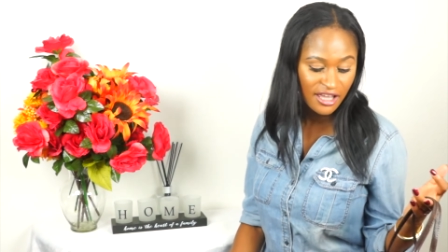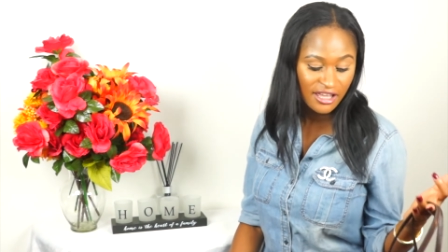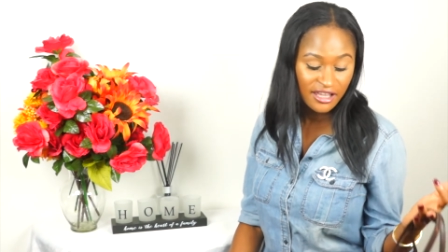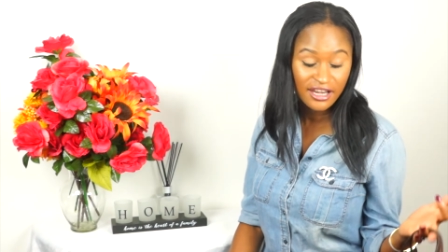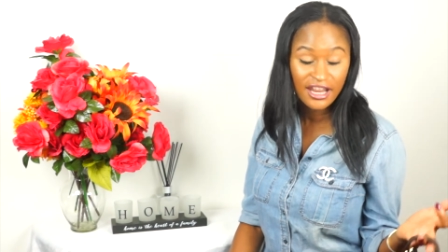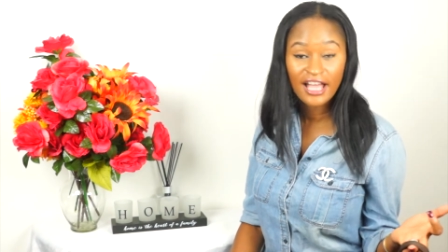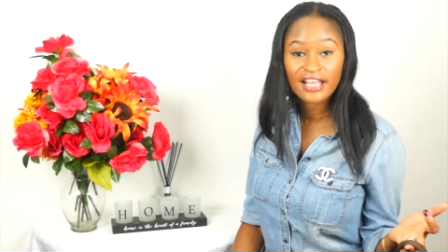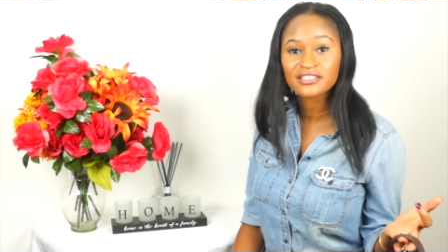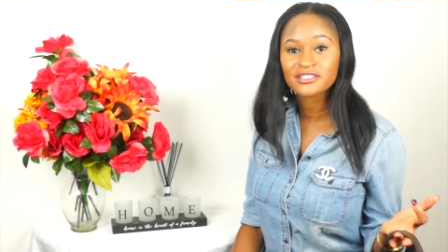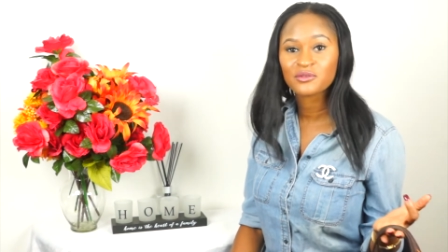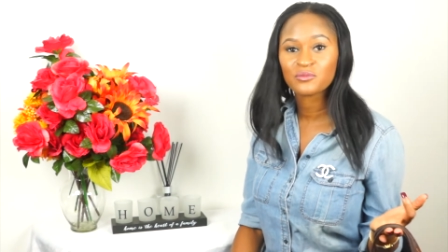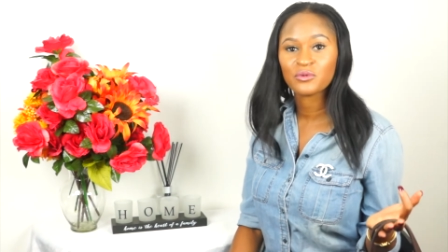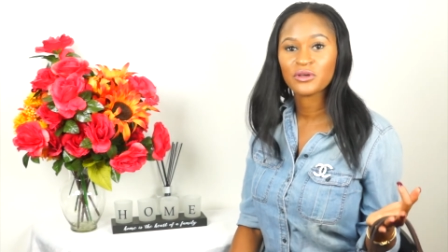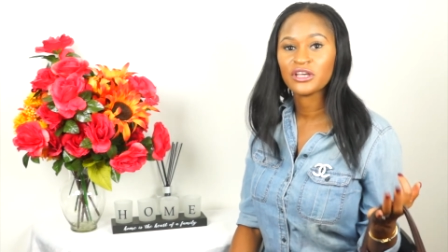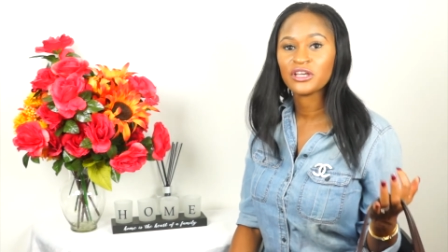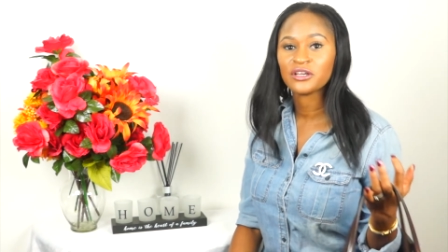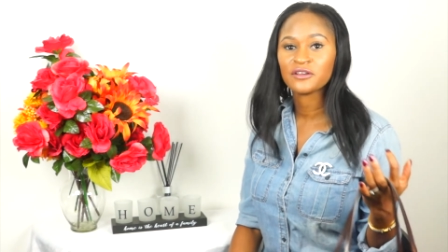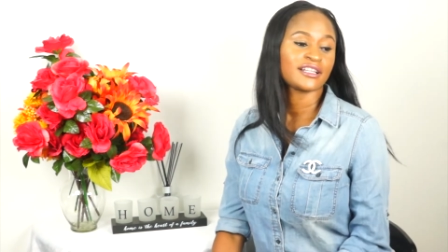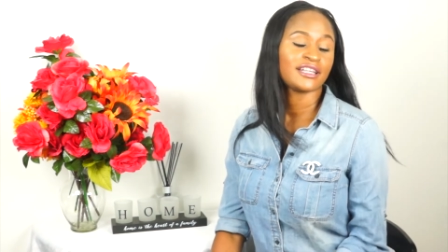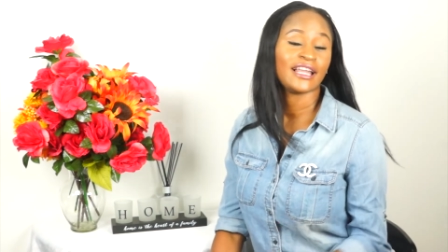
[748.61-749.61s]
it has a
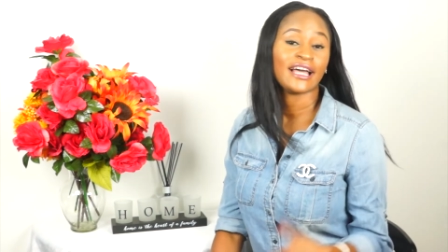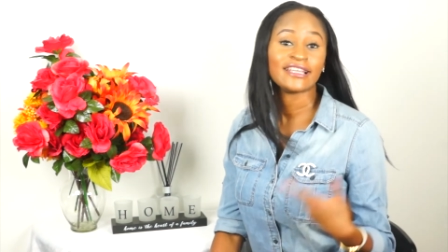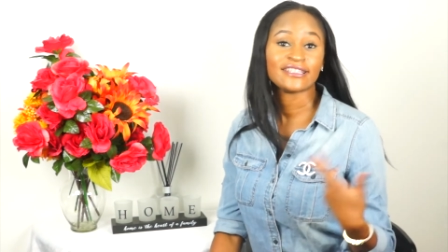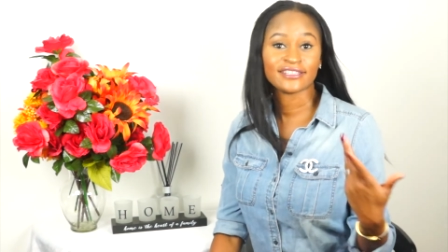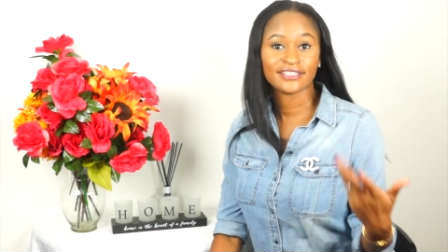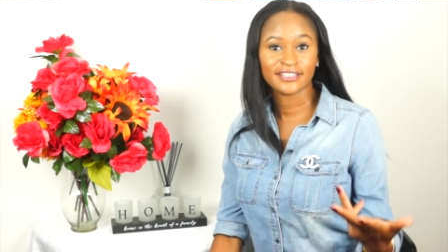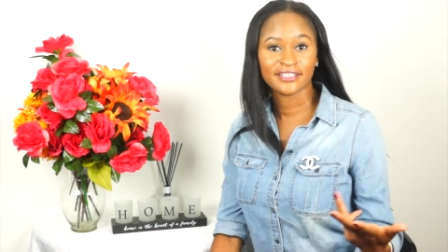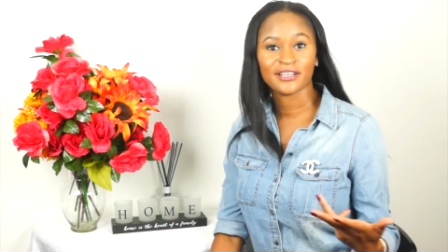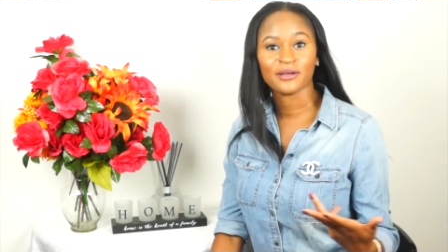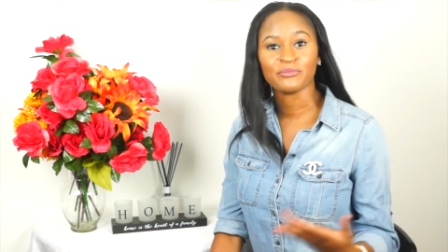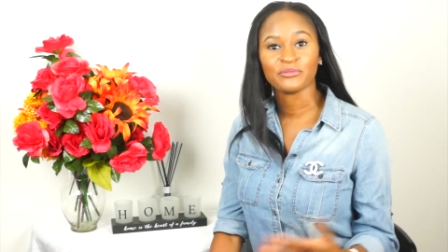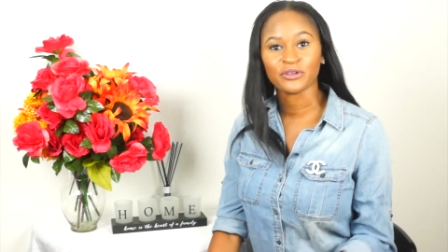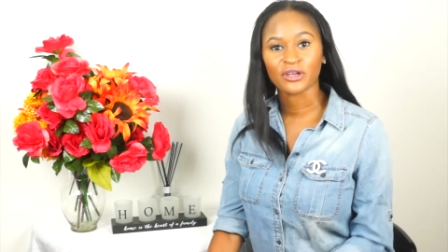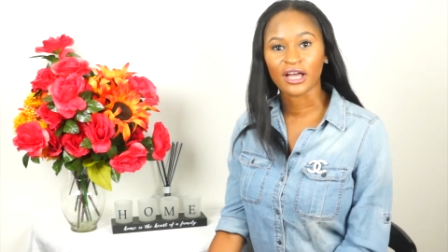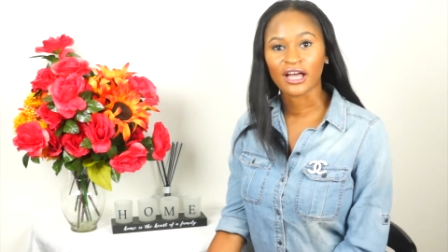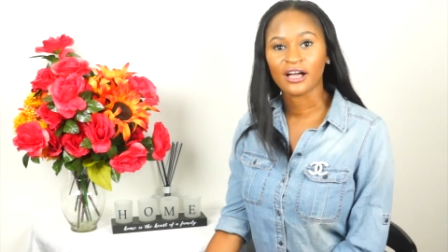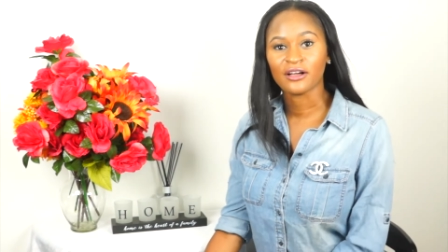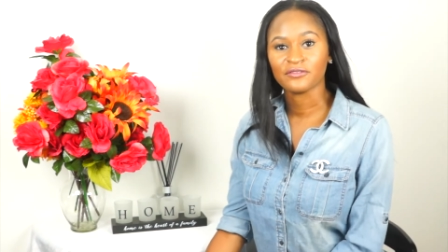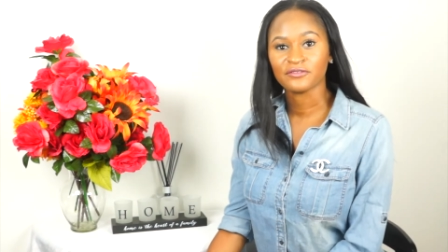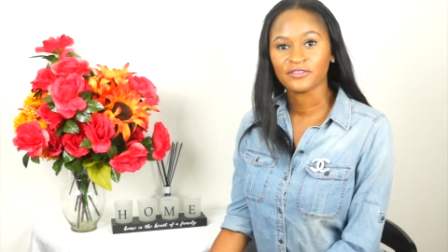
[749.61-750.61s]
way of classing up your
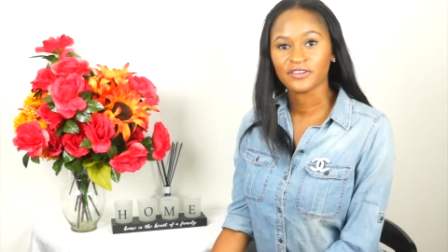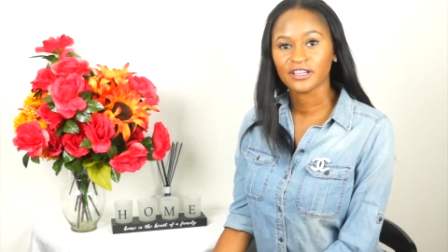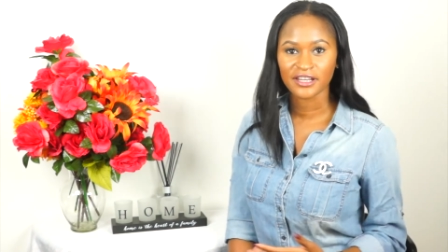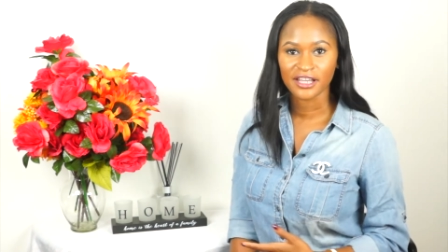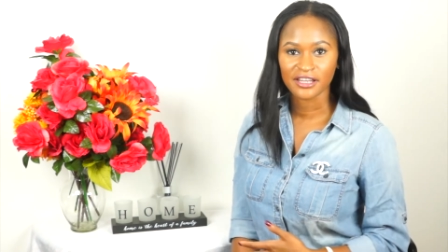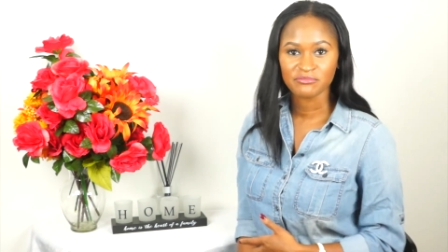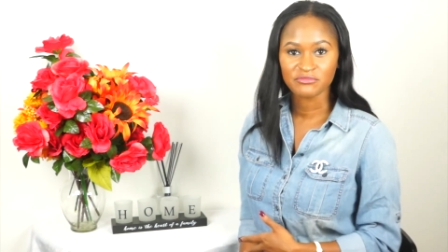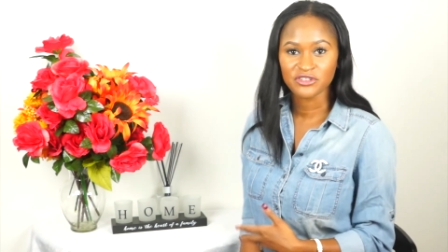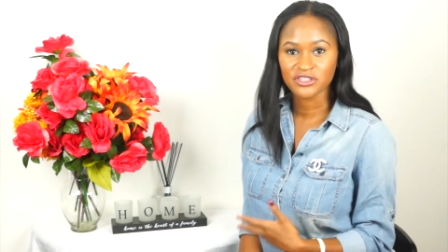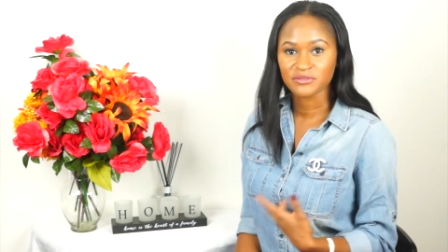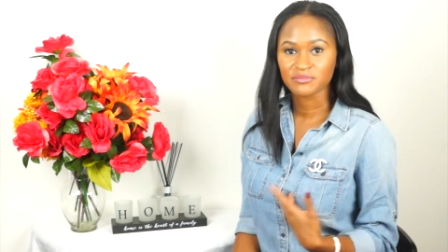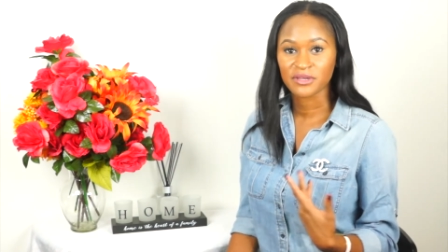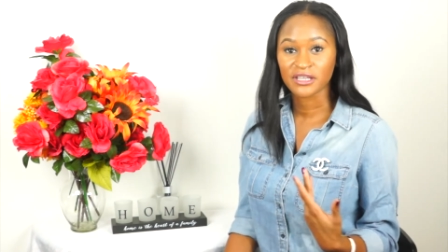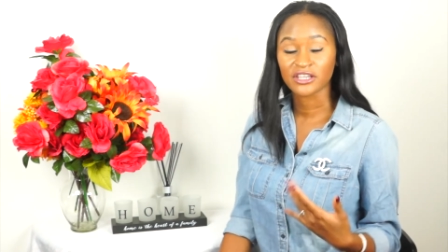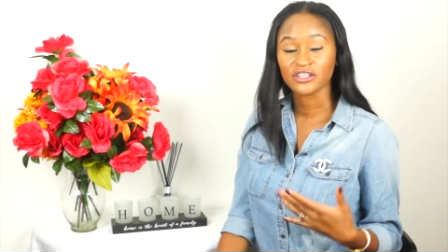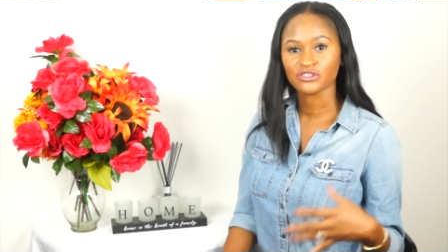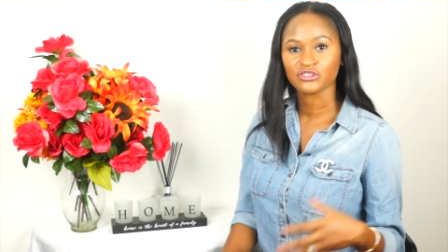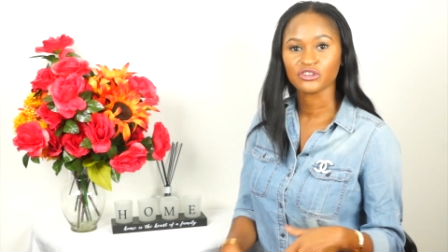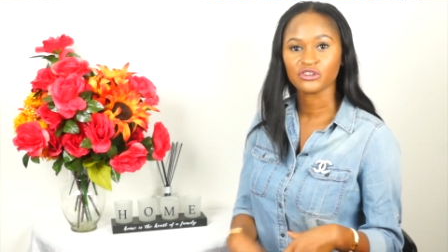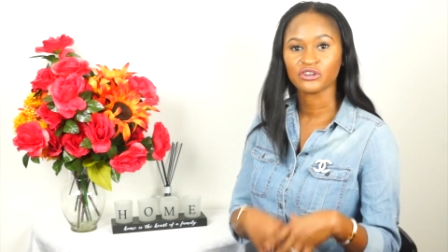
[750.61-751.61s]
outfit and just
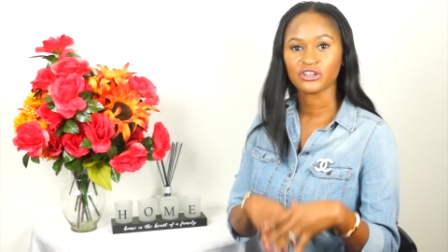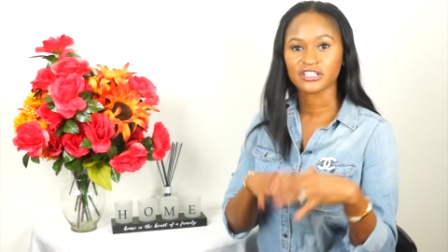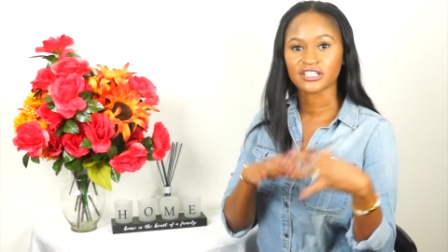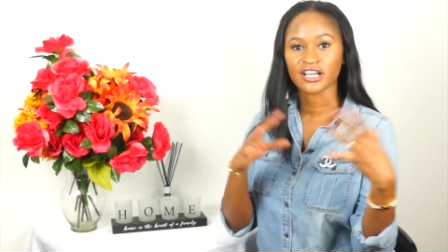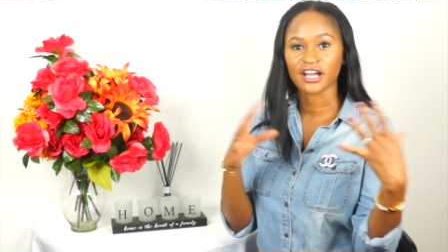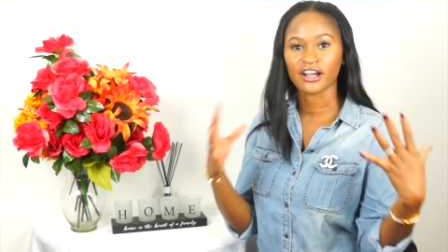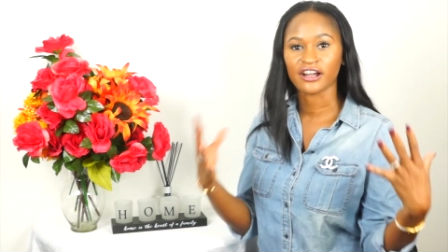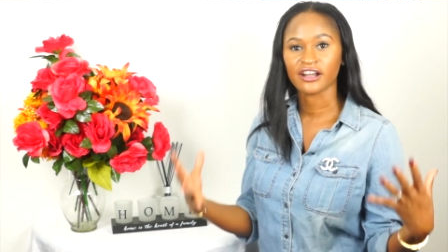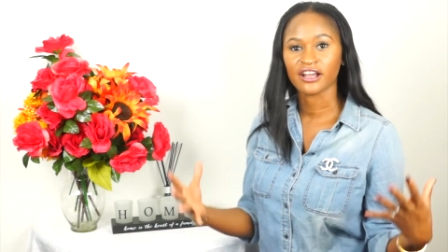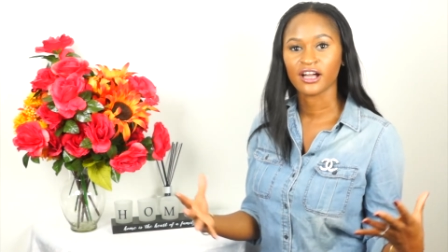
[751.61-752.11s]
making your entire